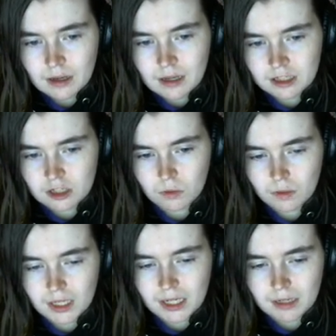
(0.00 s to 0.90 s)
It's
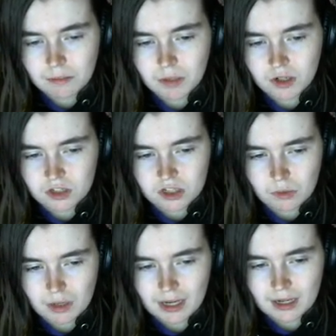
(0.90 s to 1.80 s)
serene and
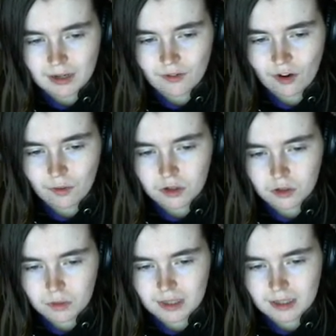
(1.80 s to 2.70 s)
bittersweet. If I were to
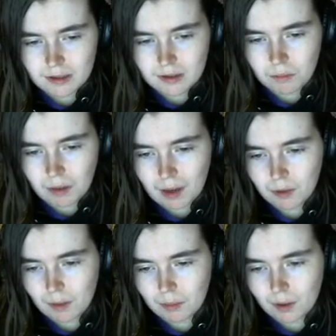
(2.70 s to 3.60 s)
read this on paper,
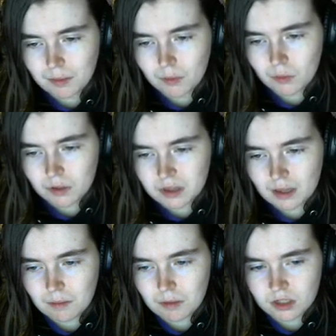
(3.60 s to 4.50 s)
I probably wouldn't think
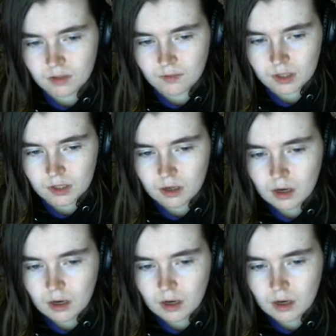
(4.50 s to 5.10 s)
much of it.